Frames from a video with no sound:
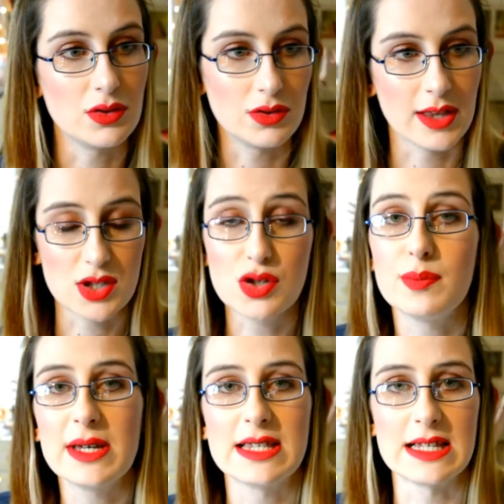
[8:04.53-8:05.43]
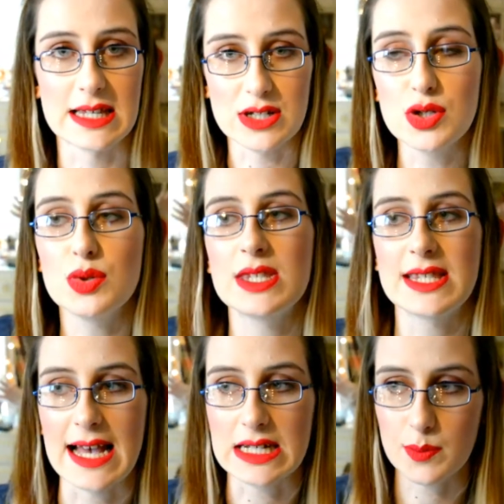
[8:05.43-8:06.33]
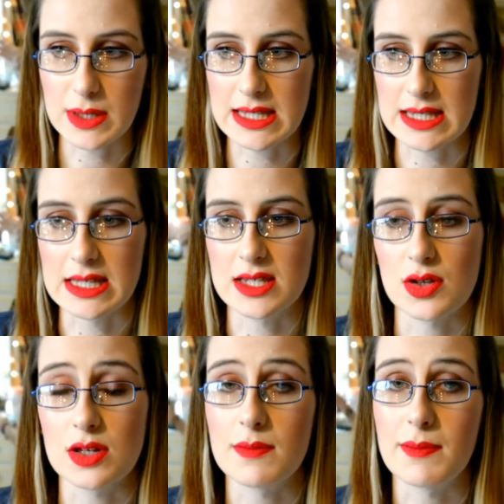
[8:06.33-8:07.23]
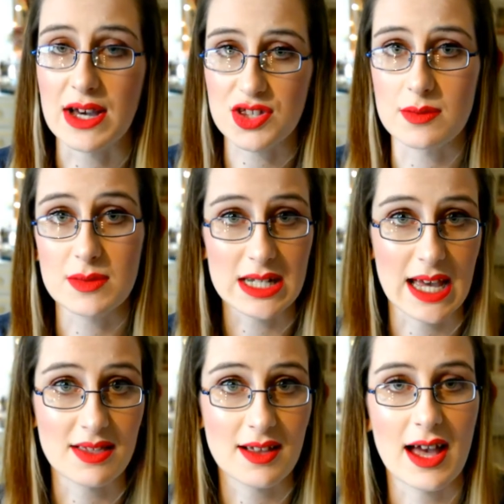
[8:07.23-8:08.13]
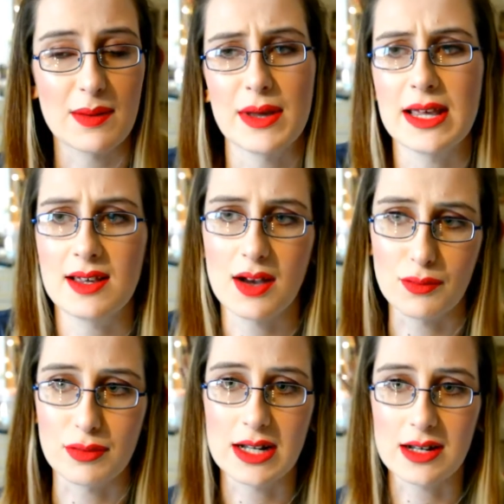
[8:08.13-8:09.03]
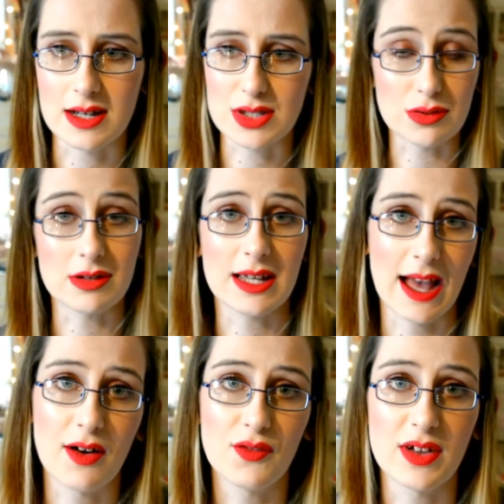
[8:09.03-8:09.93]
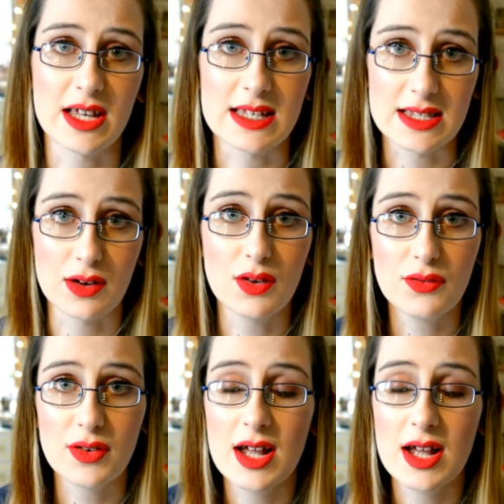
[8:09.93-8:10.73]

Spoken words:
they're two pieces, they're two set pieces, so you can match them together and make a really nice unique outfit yourself.